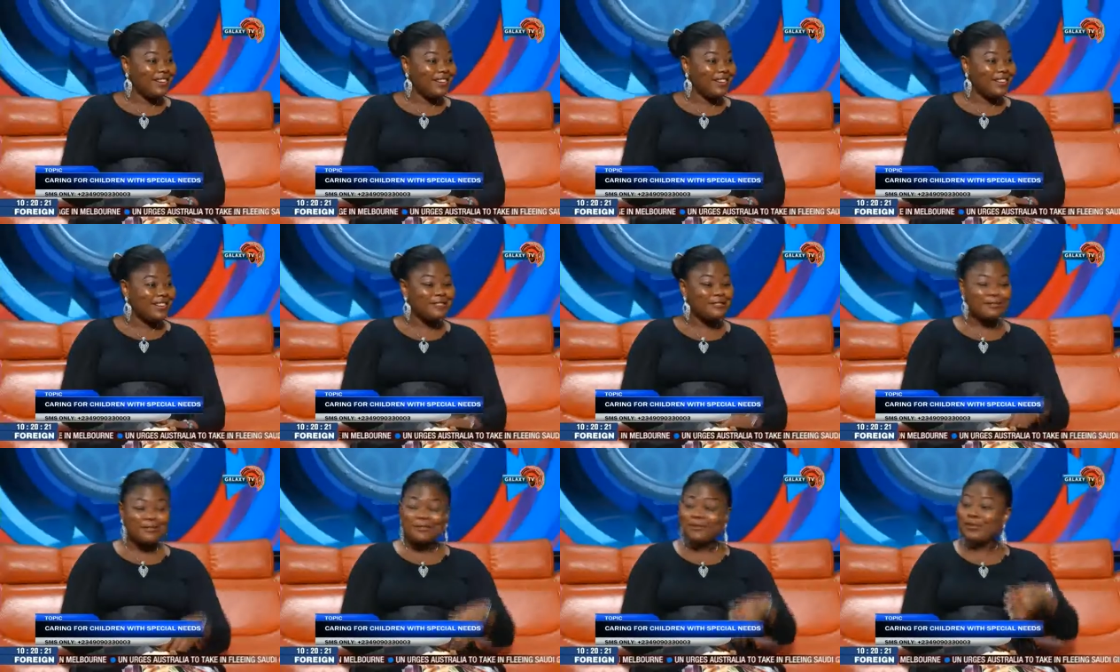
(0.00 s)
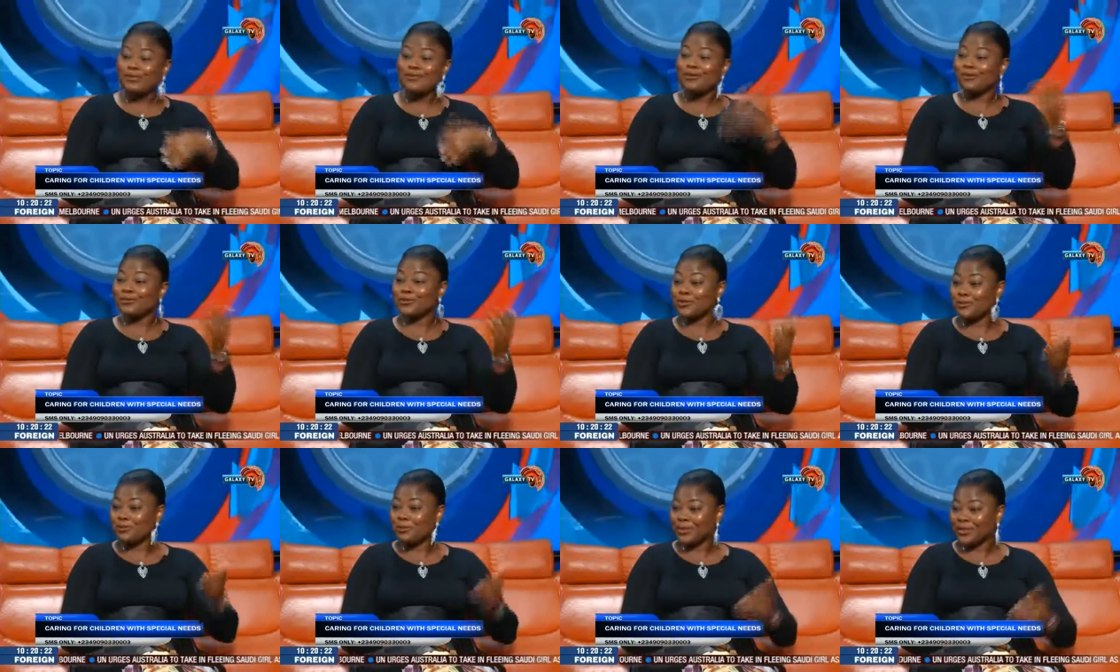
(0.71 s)
They should live off
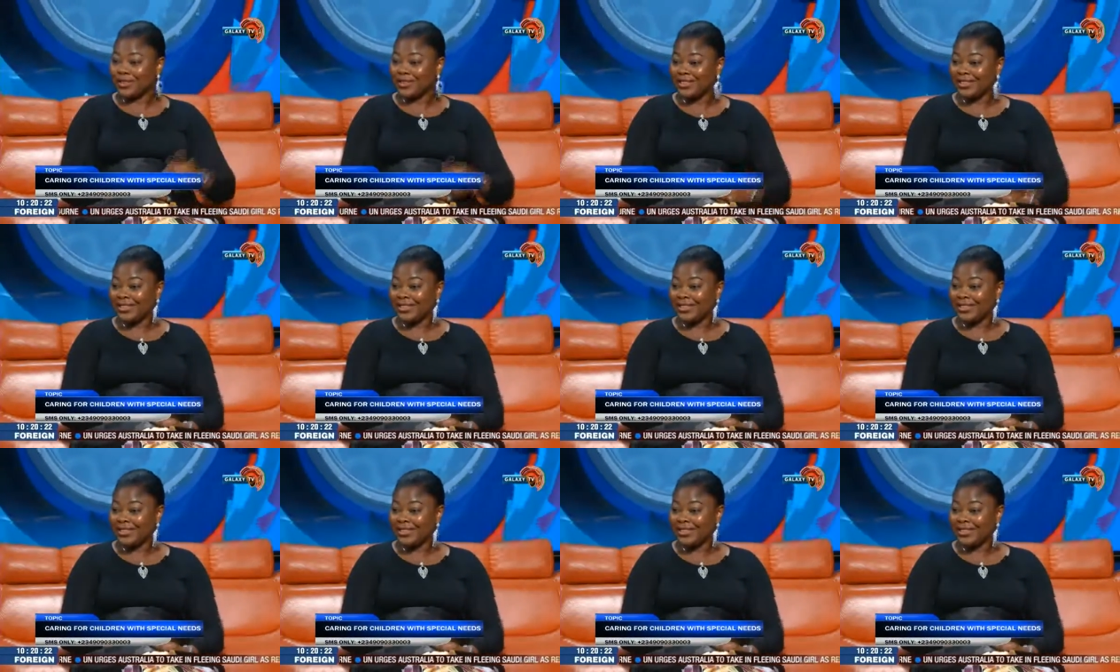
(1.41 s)
someone.